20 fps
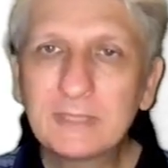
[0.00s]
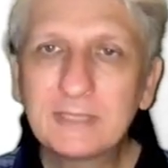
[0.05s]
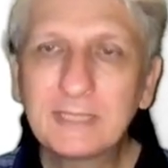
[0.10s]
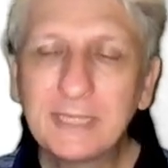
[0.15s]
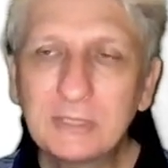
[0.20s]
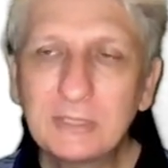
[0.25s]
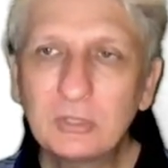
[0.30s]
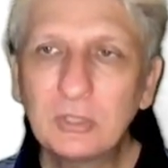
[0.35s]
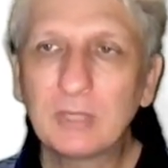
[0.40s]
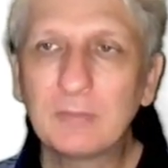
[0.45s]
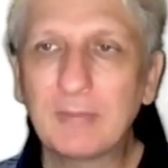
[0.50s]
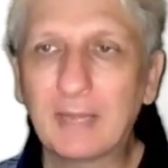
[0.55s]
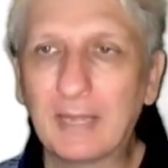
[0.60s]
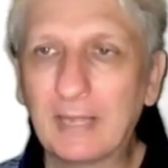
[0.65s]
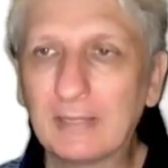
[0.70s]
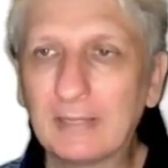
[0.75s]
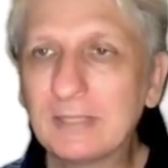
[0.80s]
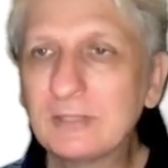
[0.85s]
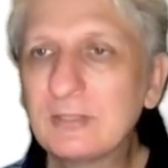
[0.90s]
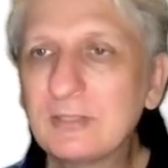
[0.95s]
But what we're
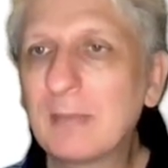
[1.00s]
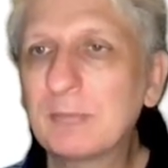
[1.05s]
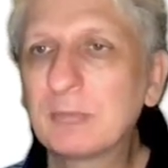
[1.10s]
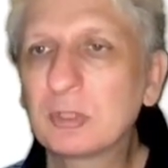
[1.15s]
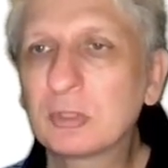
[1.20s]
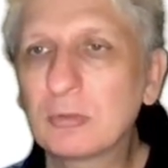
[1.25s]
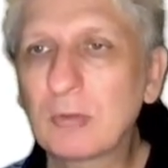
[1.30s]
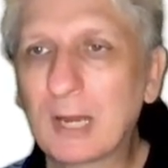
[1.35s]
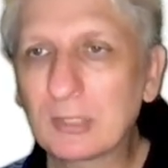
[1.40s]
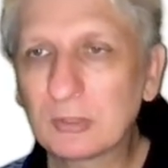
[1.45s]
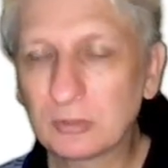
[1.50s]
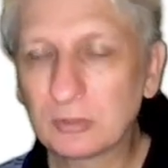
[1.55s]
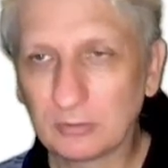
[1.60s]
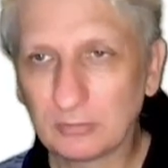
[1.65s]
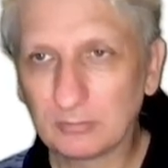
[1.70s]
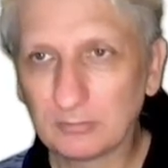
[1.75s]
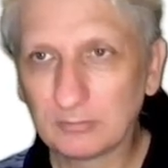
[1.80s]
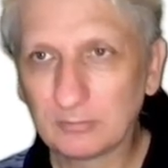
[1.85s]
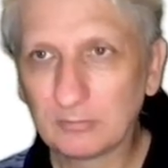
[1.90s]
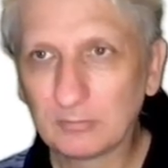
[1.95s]
teaching about is
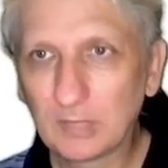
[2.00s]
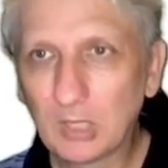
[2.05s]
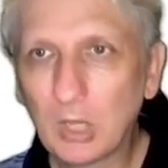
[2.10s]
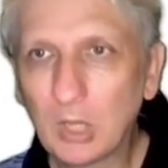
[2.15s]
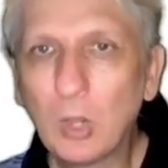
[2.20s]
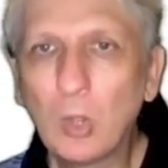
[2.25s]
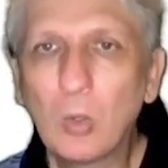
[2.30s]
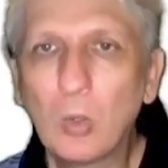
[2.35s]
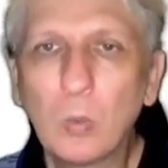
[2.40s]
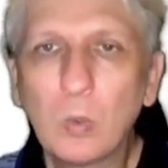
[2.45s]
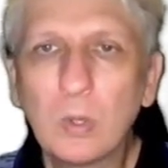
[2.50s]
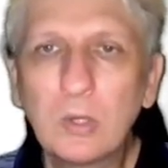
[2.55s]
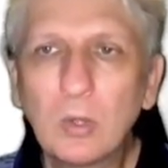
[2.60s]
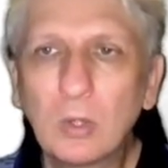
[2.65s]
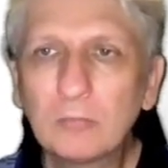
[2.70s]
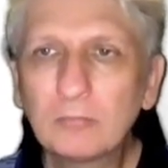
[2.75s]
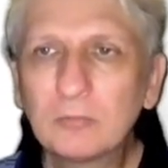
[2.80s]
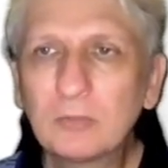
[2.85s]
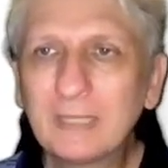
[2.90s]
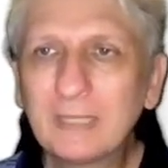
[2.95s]
abstraction.
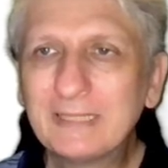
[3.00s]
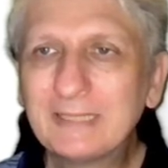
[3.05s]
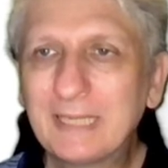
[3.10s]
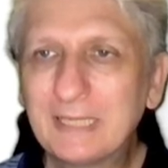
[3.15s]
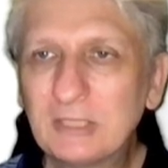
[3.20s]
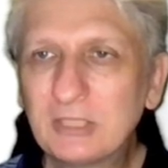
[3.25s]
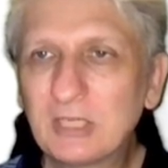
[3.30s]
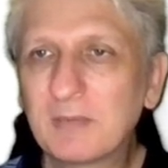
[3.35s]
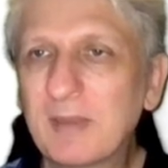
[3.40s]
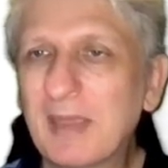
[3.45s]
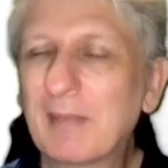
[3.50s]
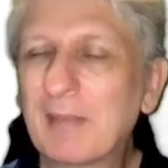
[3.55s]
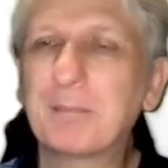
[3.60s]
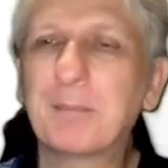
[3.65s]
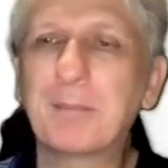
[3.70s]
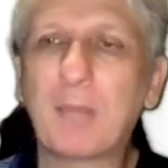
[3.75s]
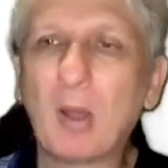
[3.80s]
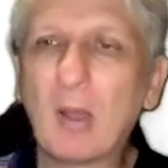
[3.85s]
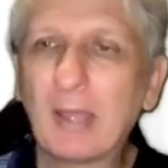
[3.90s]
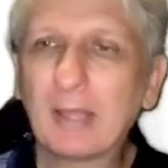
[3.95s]
We're not really
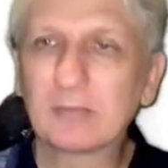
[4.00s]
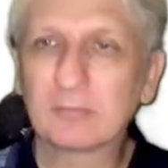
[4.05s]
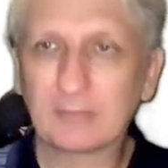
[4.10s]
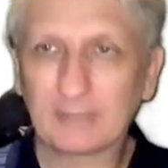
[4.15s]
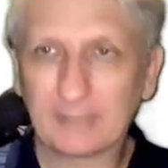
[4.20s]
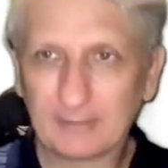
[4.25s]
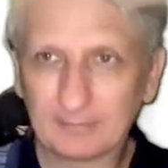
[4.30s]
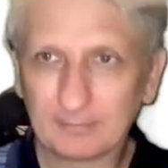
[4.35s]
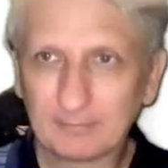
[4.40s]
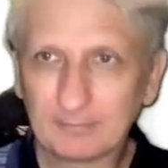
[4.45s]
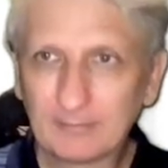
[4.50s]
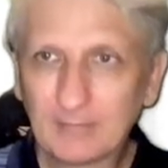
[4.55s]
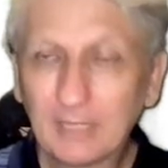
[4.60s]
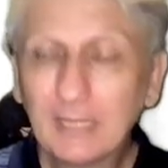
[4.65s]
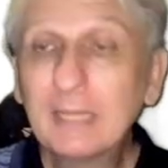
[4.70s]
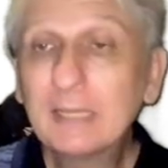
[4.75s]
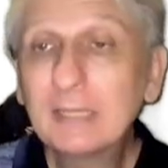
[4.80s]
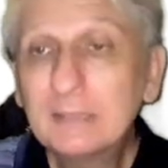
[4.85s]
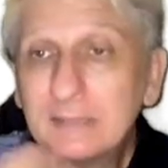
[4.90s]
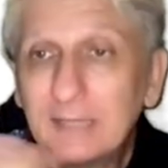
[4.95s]
teaching about
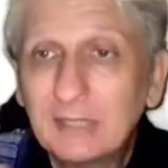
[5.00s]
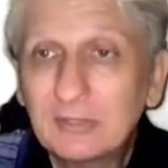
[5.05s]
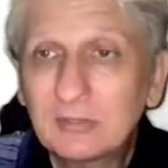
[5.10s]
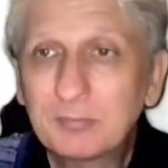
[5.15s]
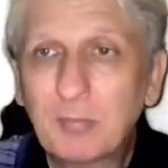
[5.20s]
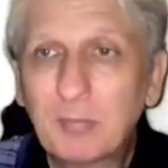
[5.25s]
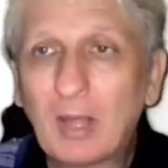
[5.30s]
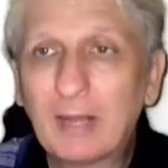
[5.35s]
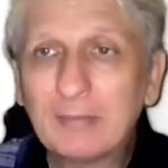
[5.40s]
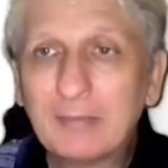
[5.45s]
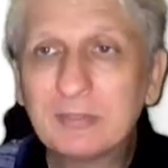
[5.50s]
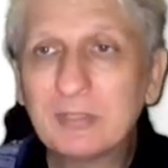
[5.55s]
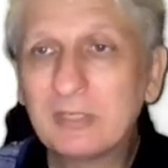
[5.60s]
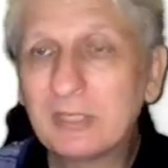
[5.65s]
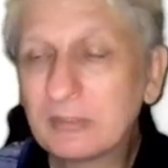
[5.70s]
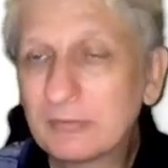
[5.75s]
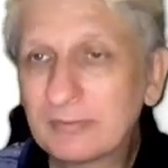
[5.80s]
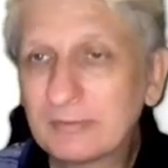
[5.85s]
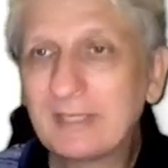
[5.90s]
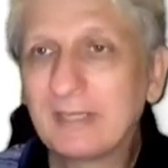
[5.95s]
binary.
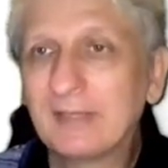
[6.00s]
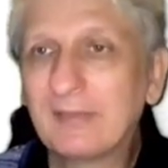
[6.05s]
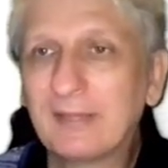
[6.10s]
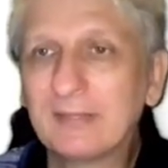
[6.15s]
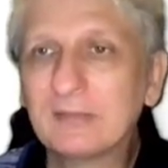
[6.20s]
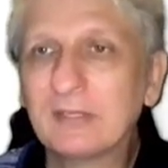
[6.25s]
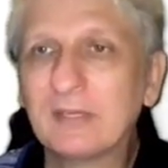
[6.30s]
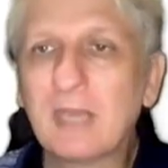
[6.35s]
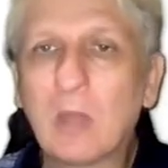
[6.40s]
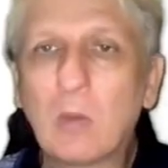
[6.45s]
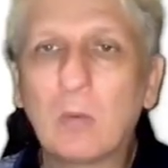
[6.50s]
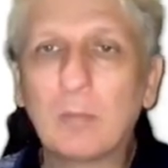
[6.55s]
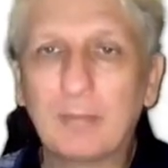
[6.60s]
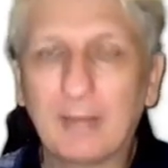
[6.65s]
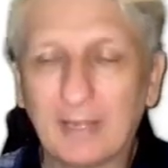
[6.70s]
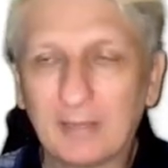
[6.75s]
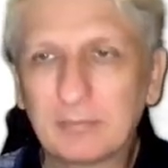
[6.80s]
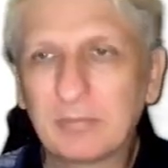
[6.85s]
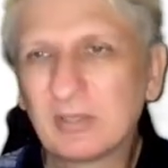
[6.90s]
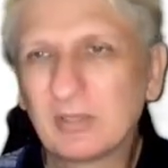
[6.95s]
Yes, binary is an
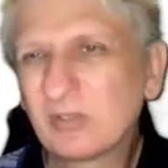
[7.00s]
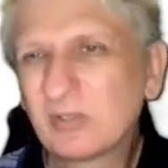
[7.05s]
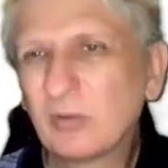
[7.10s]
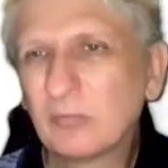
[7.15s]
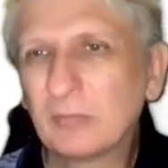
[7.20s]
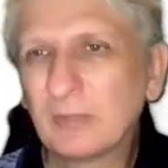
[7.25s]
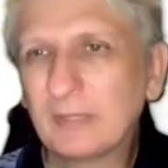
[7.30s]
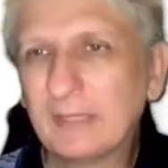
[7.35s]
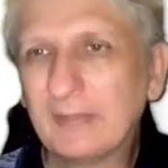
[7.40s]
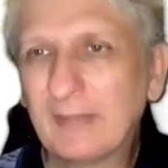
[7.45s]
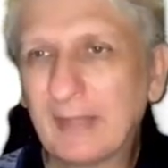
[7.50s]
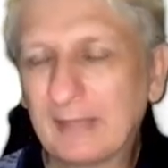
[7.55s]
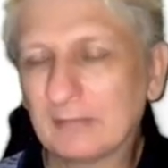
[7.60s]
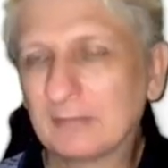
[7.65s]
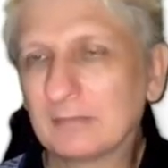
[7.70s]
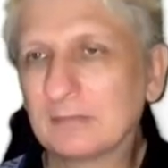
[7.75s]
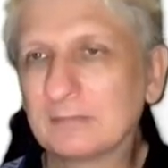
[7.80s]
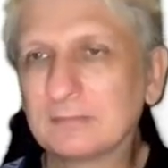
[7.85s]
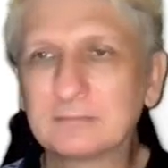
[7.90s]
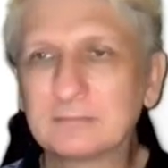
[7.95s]
interesting thing to know about, but it's
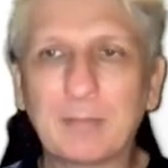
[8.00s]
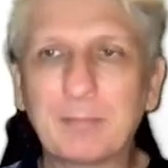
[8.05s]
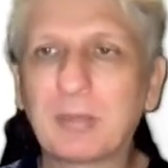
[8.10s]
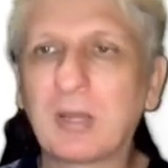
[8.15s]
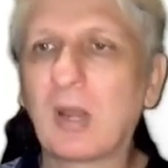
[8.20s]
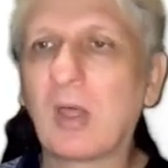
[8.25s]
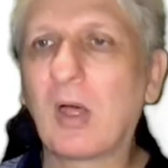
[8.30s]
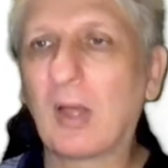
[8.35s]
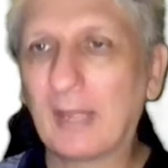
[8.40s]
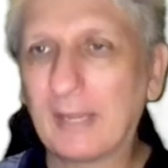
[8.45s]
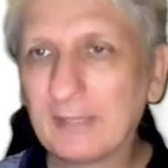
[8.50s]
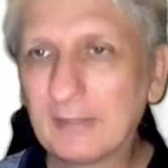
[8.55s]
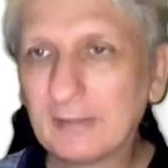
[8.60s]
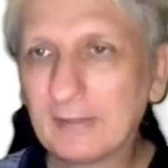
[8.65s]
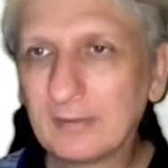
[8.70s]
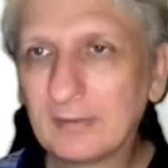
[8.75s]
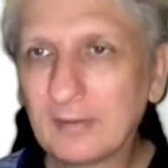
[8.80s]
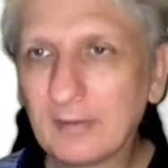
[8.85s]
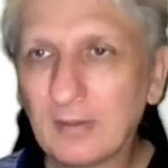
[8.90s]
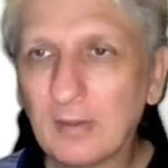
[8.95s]
not really that
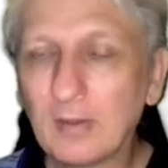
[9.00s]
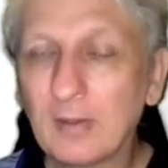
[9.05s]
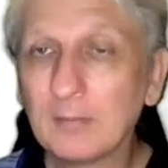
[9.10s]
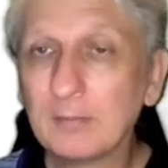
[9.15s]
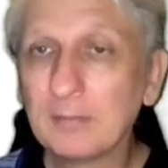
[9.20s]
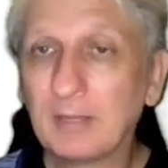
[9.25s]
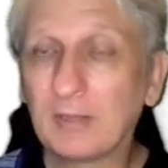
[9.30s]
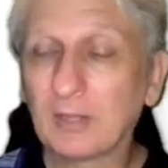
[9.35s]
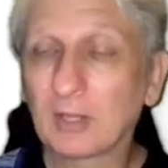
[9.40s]
applied.